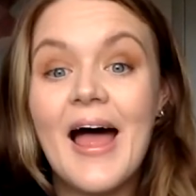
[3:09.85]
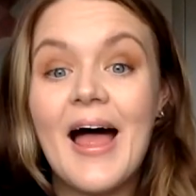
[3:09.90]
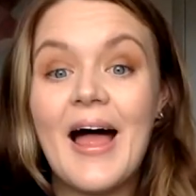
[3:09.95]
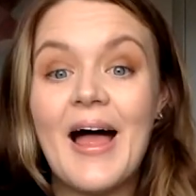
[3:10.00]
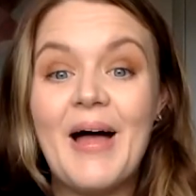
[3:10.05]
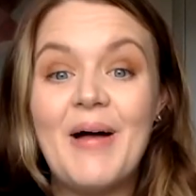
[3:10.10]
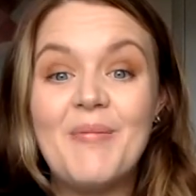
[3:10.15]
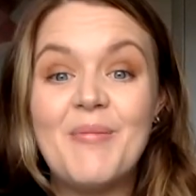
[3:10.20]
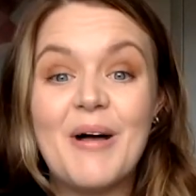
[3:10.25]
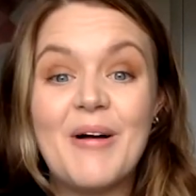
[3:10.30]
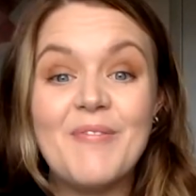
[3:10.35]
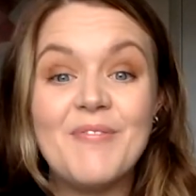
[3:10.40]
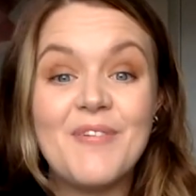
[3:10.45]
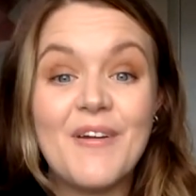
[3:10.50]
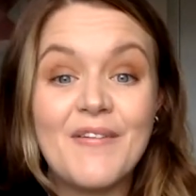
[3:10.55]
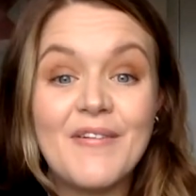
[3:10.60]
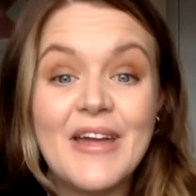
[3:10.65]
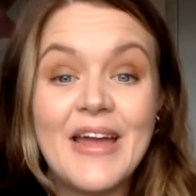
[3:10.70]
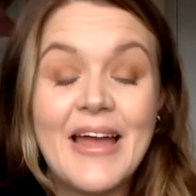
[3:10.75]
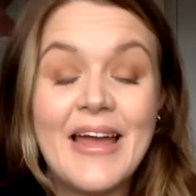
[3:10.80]
Um, I'm
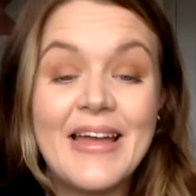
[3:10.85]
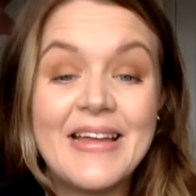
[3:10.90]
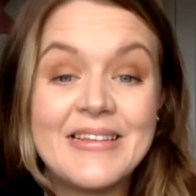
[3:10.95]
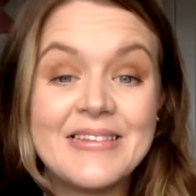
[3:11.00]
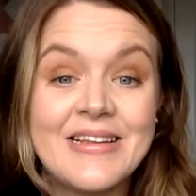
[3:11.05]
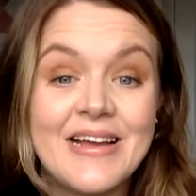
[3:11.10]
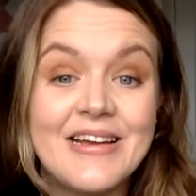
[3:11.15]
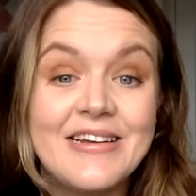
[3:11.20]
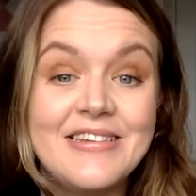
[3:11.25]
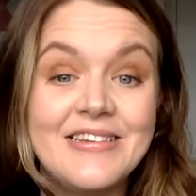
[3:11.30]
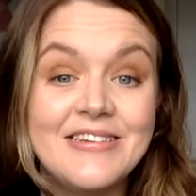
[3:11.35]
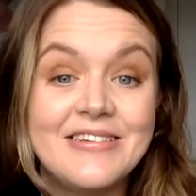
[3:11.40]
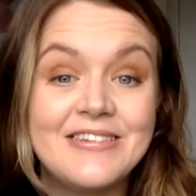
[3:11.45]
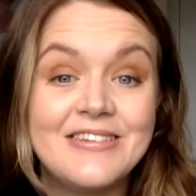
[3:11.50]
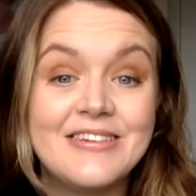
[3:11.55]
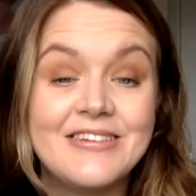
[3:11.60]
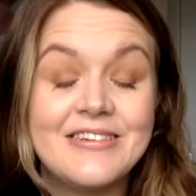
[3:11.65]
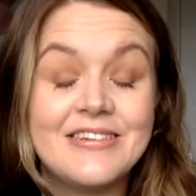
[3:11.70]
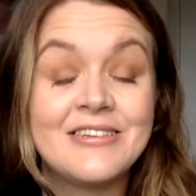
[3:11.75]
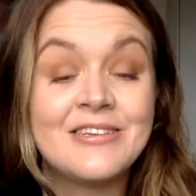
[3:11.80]
very excited
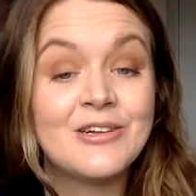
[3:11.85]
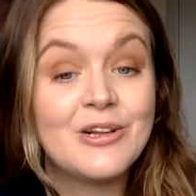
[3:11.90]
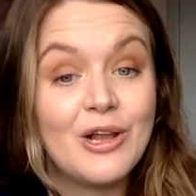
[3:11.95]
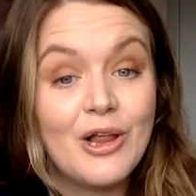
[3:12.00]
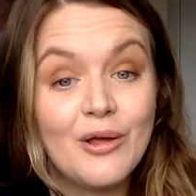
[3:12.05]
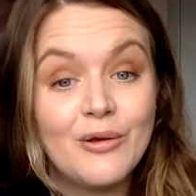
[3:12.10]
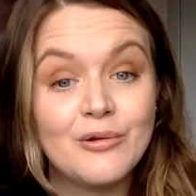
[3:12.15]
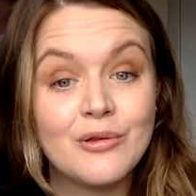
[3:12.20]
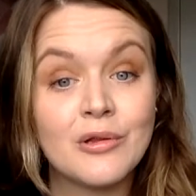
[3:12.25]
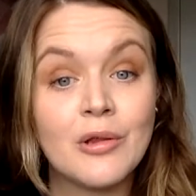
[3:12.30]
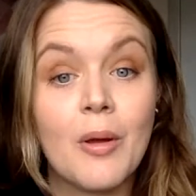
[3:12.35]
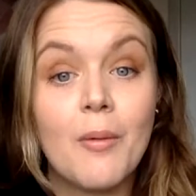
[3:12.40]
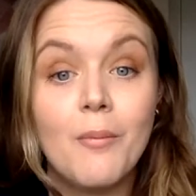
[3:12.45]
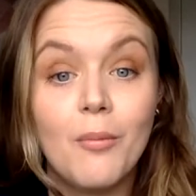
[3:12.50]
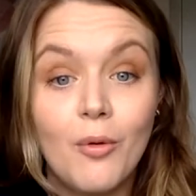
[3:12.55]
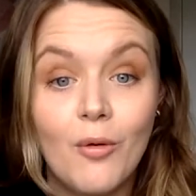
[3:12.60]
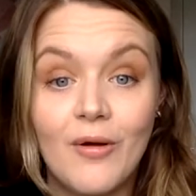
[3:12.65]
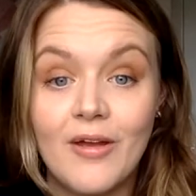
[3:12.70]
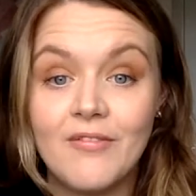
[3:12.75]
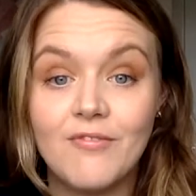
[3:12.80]
to disclose
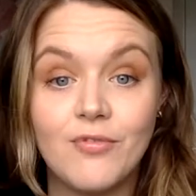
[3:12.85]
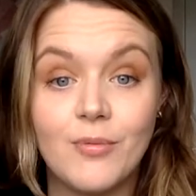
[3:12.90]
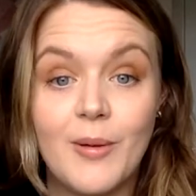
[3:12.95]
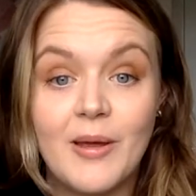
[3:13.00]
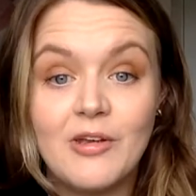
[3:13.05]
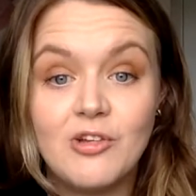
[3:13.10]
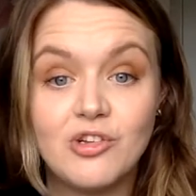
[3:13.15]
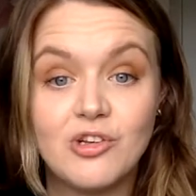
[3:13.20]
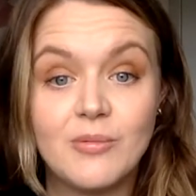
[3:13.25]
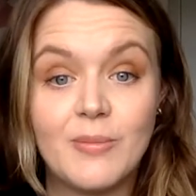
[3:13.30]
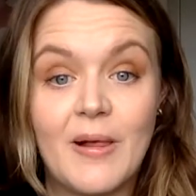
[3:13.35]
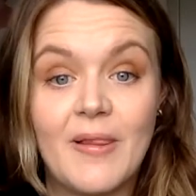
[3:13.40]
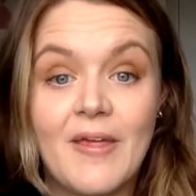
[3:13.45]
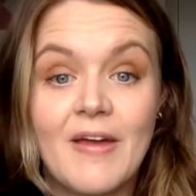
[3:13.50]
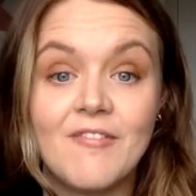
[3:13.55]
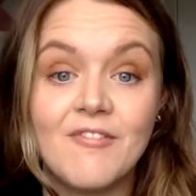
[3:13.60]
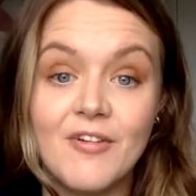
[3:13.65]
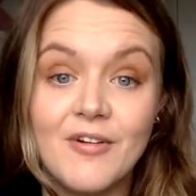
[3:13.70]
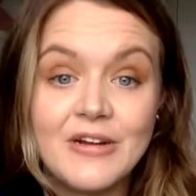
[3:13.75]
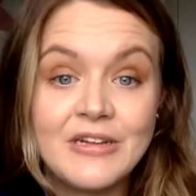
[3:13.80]
more information about
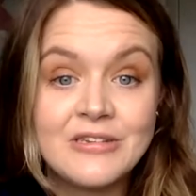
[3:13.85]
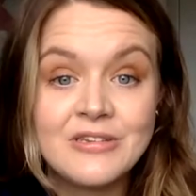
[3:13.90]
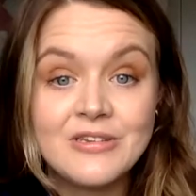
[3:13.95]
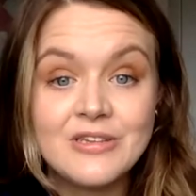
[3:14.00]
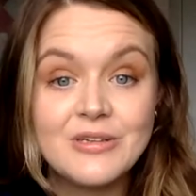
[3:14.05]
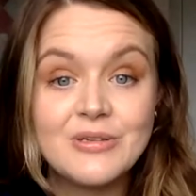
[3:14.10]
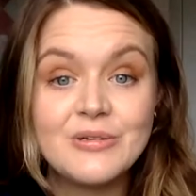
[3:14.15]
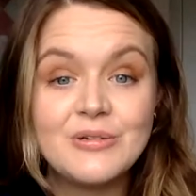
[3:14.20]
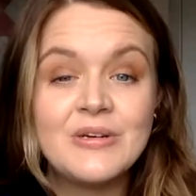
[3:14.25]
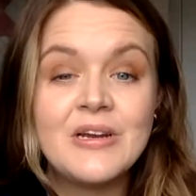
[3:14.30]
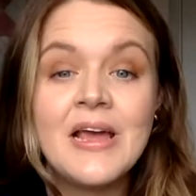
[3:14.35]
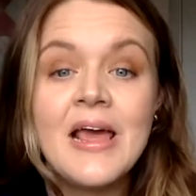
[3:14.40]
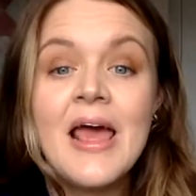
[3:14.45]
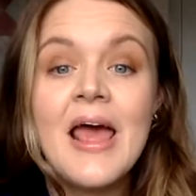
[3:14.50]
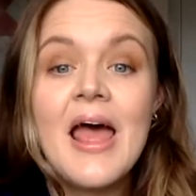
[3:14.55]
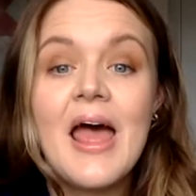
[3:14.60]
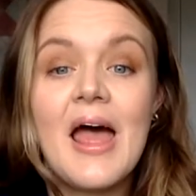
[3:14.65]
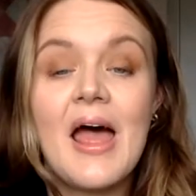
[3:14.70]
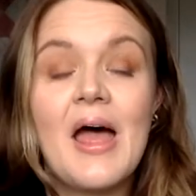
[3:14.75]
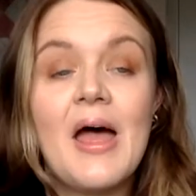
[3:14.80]
that very soon,
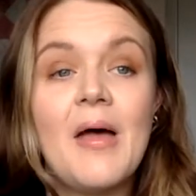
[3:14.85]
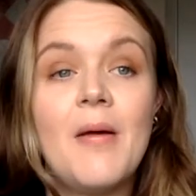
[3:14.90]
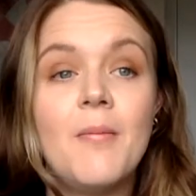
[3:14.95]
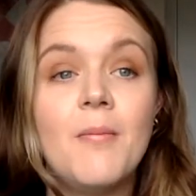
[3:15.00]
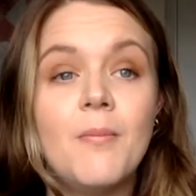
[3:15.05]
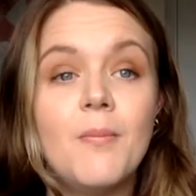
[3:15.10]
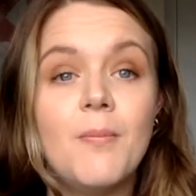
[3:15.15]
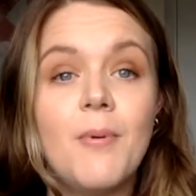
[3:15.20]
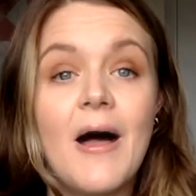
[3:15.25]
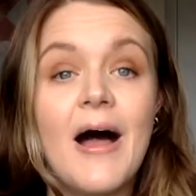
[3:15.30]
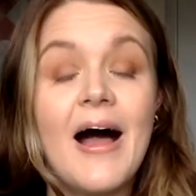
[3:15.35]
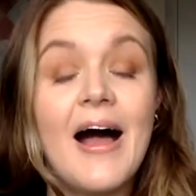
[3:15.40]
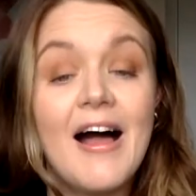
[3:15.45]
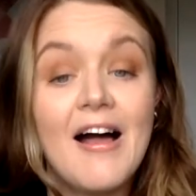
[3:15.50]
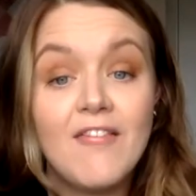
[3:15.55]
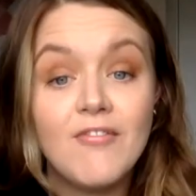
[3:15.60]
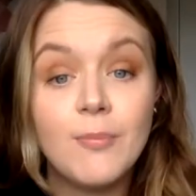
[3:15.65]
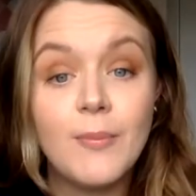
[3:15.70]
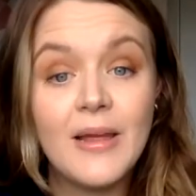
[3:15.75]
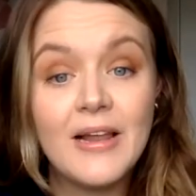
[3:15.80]
um, but I
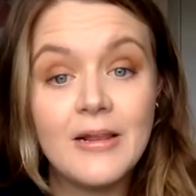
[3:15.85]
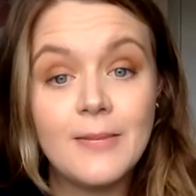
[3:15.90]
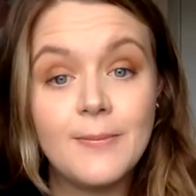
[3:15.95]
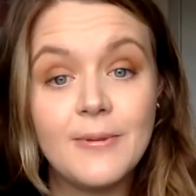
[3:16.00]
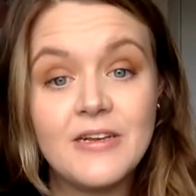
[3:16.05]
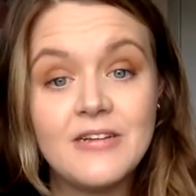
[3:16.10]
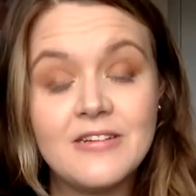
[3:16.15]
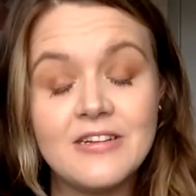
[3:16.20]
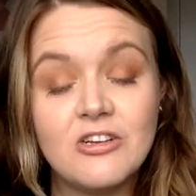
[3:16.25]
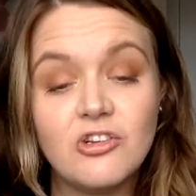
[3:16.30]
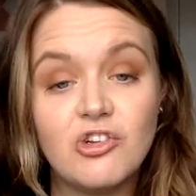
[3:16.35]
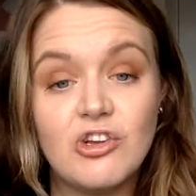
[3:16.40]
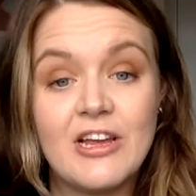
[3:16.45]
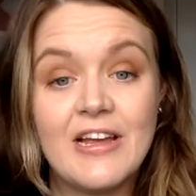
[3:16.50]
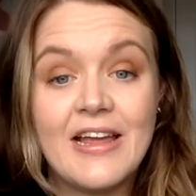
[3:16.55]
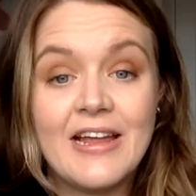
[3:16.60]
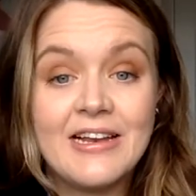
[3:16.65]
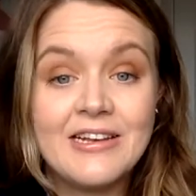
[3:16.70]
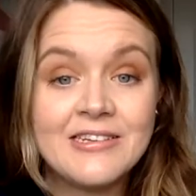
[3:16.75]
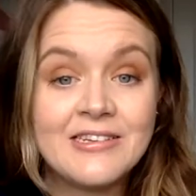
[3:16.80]
have mainly been
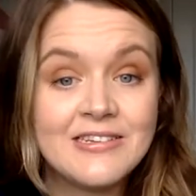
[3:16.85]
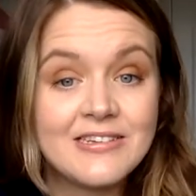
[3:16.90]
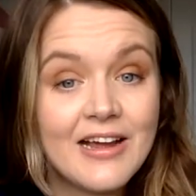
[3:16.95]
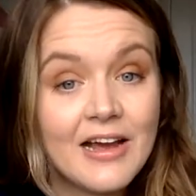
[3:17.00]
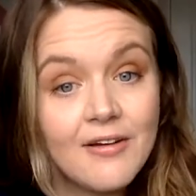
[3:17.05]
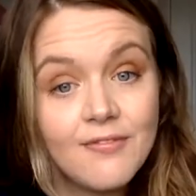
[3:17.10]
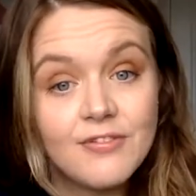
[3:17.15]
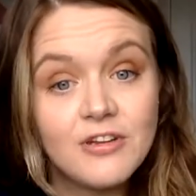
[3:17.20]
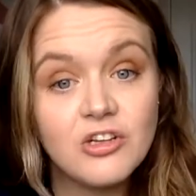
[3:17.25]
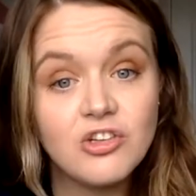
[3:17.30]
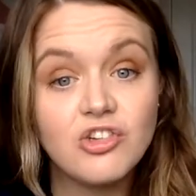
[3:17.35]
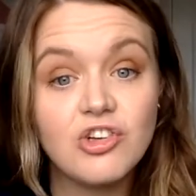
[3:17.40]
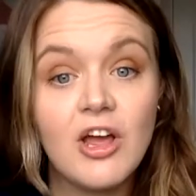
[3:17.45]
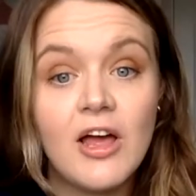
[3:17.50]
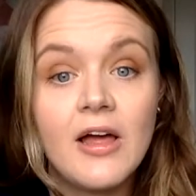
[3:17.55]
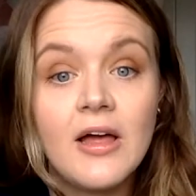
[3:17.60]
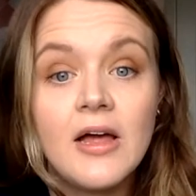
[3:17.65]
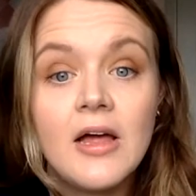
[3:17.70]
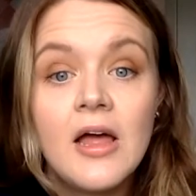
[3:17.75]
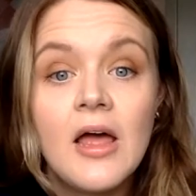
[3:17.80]
teaching in
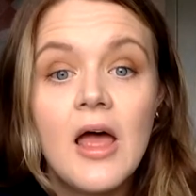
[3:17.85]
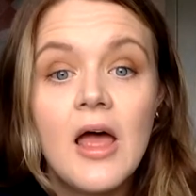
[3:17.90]
Staffordshire,